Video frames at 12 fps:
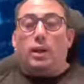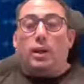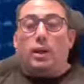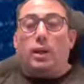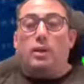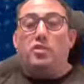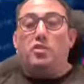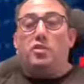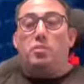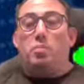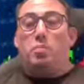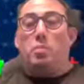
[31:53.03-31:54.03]

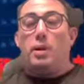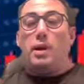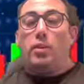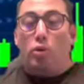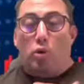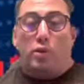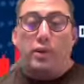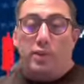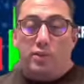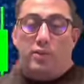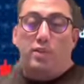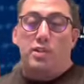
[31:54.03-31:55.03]
As my 30 years
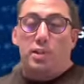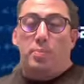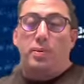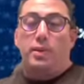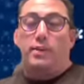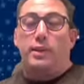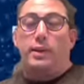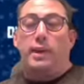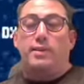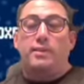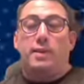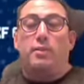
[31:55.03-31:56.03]
digital printing and
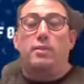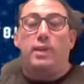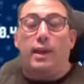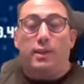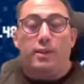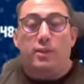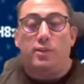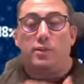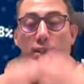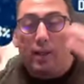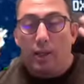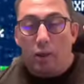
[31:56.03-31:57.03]
7 8 years
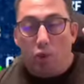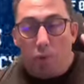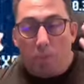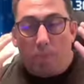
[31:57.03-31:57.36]
uh,